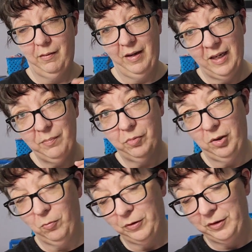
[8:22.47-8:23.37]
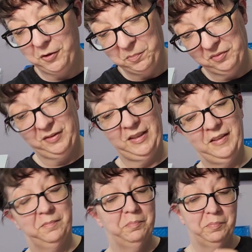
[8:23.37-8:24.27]
8.12%,
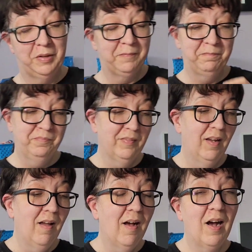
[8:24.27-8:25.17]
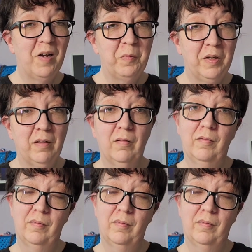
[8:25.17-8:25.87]
but I will